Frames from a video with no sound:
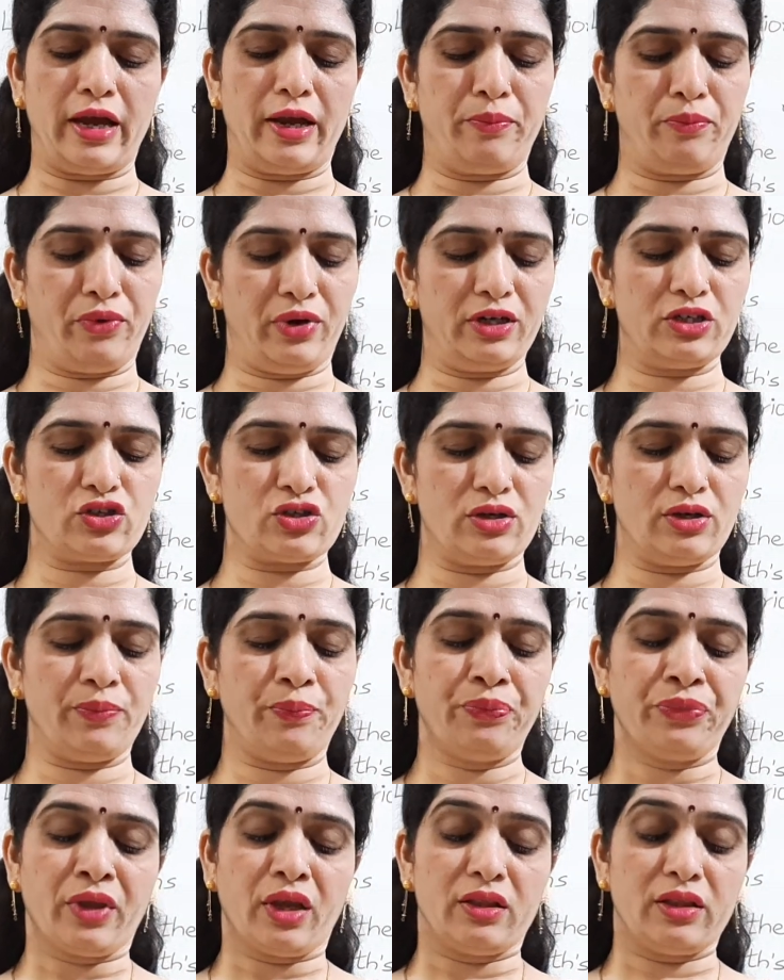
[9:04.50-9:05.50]
and pressure,
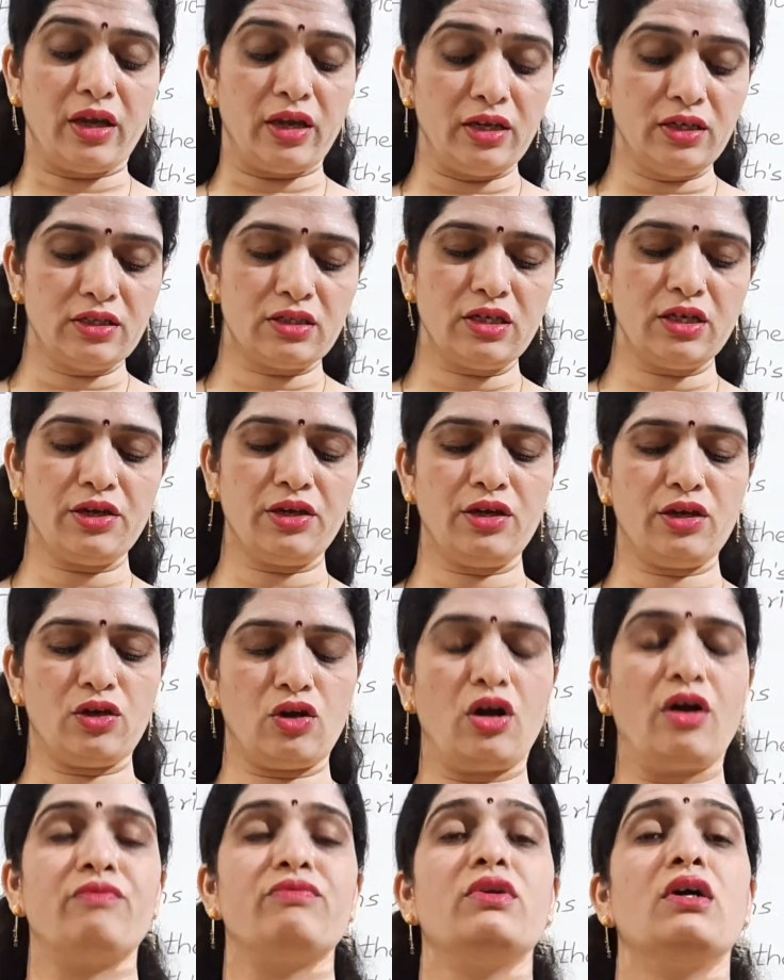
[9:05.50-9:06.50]
the interior
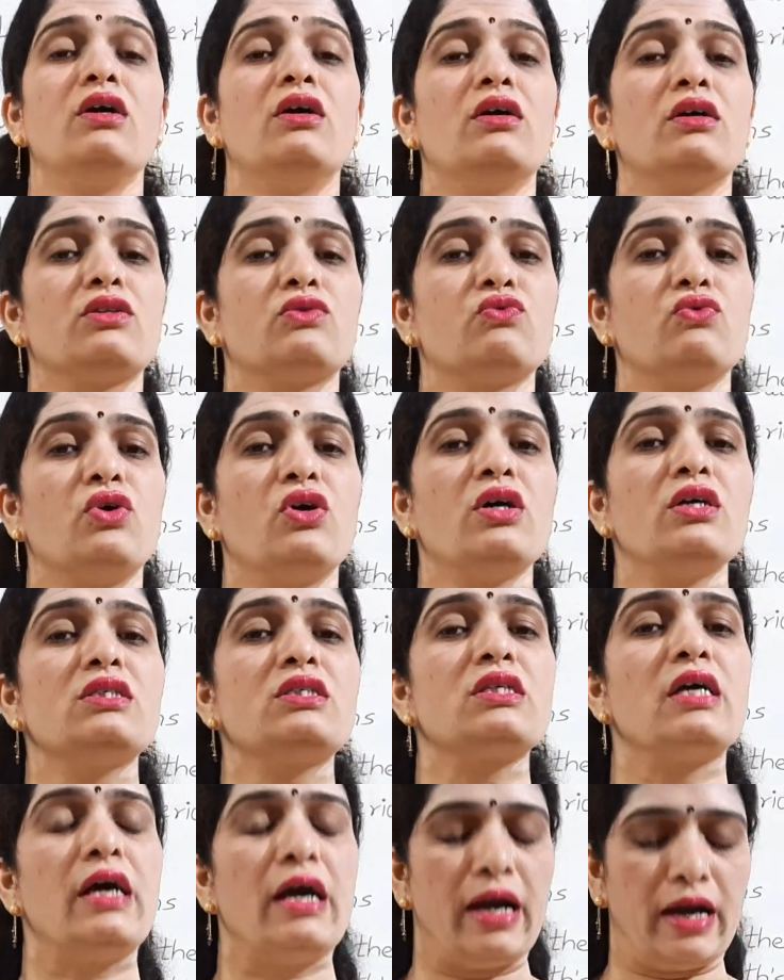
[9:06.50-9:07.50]
of the earth was
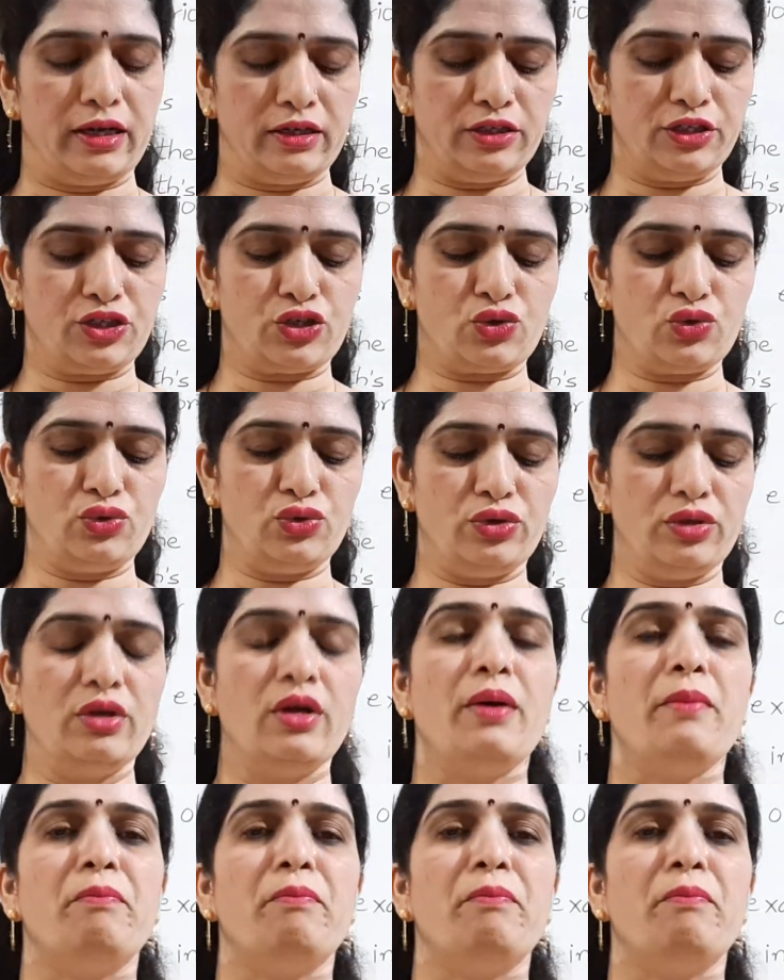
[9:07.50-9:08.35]
understood.